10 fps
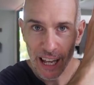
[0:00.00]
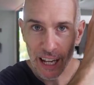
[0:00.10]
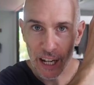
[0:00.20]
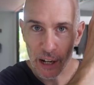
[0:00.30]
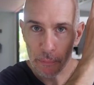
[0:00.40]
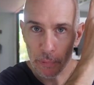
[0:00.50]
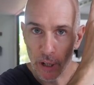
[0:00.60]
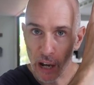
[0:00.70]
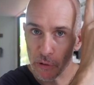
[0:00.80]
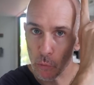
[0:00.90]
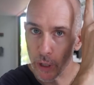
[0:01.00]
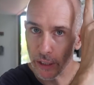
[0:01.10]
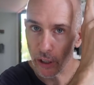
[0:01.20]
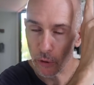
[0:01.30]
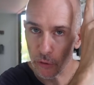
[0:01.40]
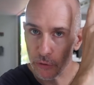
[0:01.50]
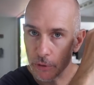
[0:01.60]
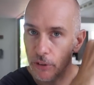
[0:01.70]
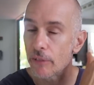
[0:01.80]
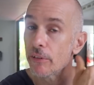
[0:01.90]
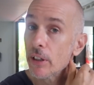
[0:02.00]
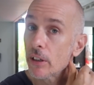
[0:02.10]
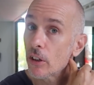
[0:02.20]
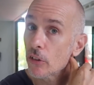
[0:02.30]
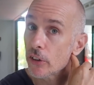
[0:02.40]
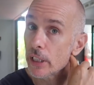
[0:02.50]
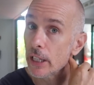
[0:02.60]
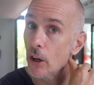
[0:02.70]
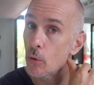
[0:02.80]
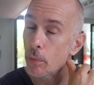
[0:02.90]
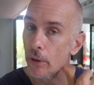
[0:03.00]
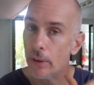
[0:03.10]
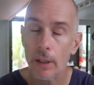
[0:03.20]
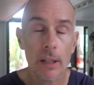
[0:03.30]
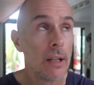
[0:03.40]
but not having windows, just having it constantly open,